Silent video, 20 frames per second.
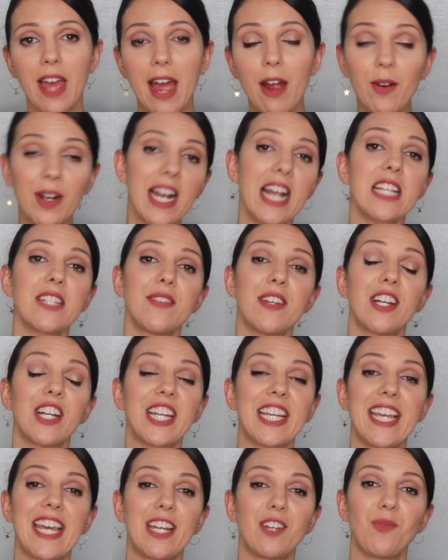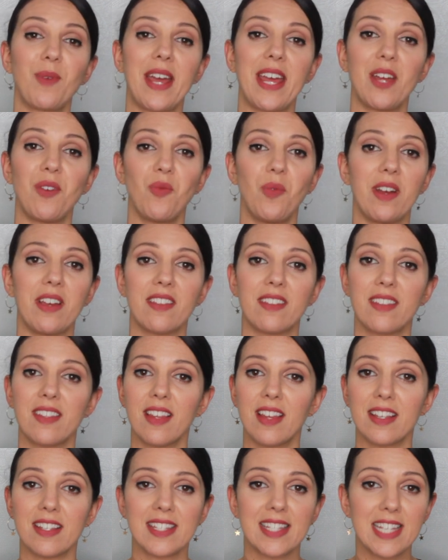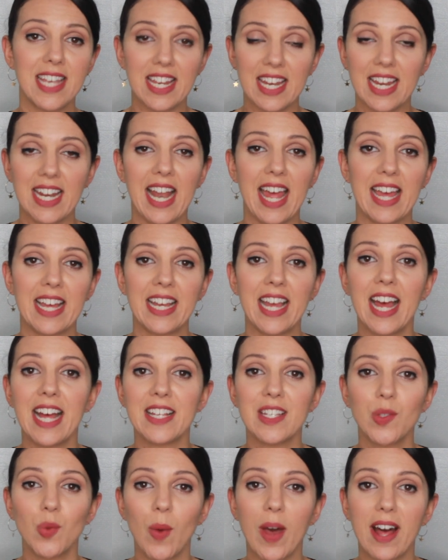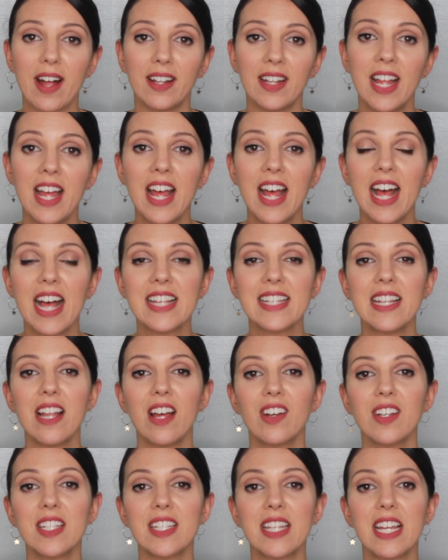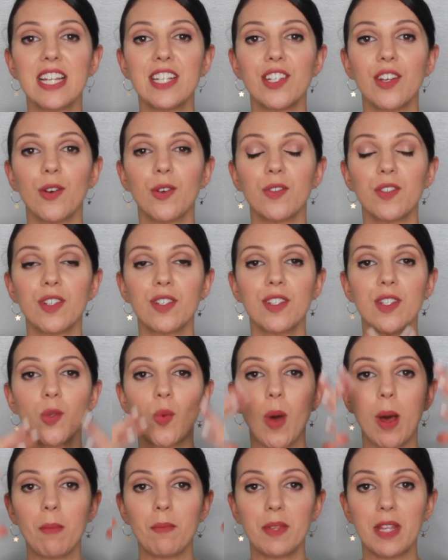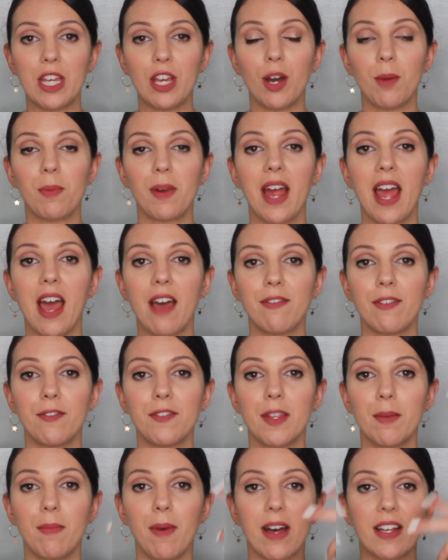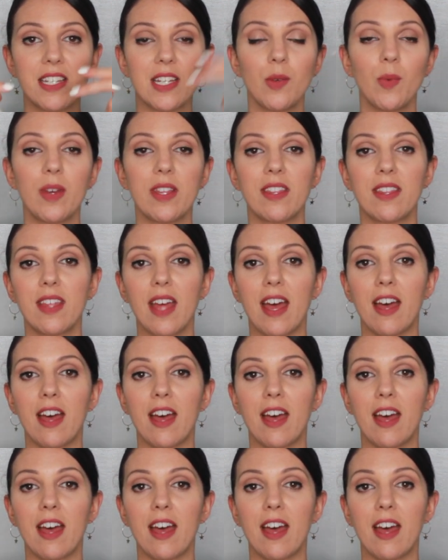hourglass figure can get away with a skinny leg as well, as long as they don't swamp the upper half of the body with